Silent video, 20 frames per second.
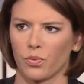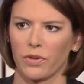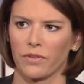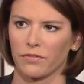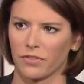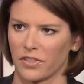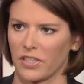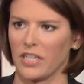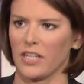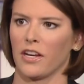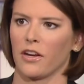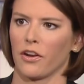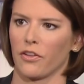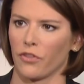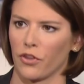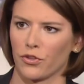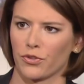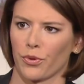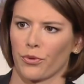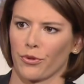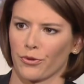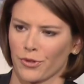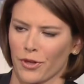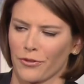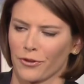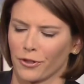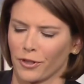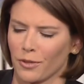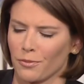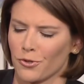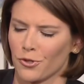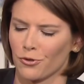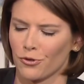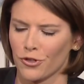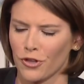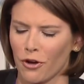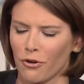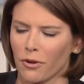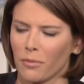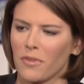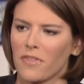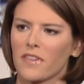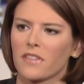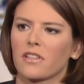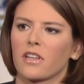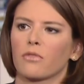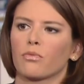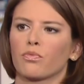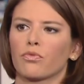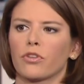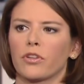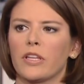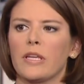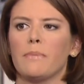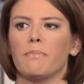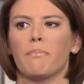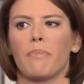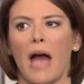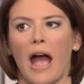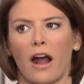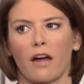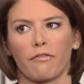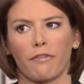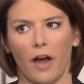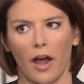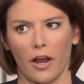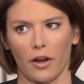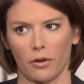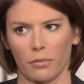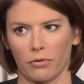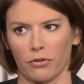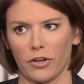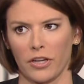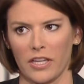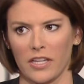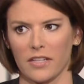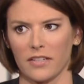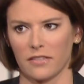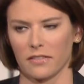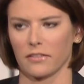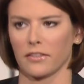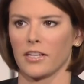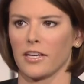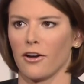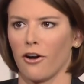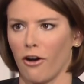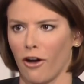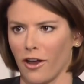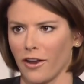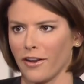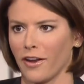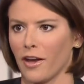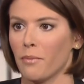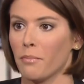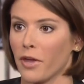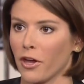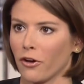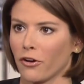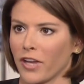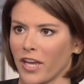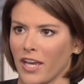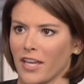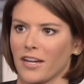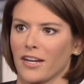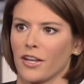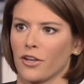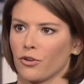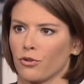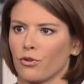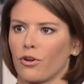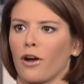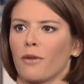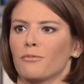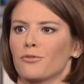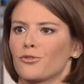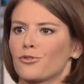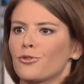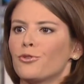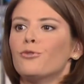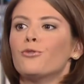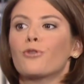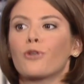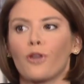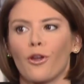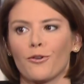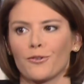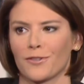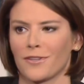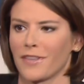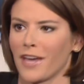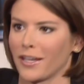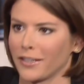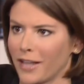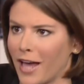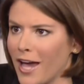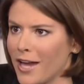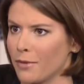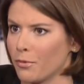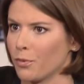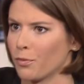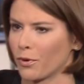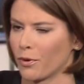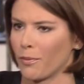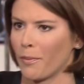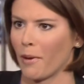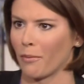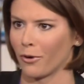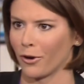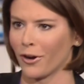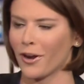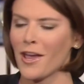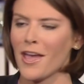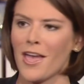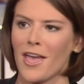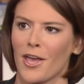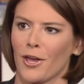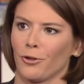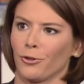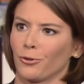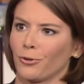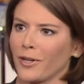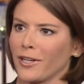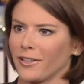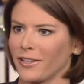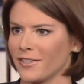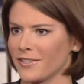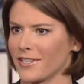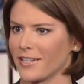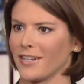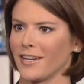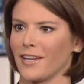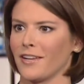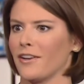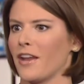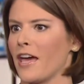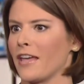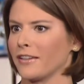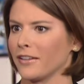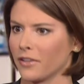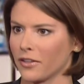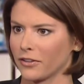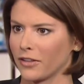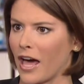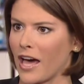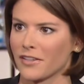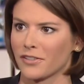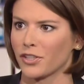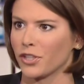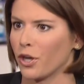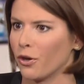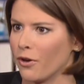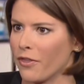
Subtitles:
we've seen in those other clips you showed, I mean, this can really backfire pretty easily on a male candidate who comes too close to that line. I mean, we remember Hillary Clinton and Lazio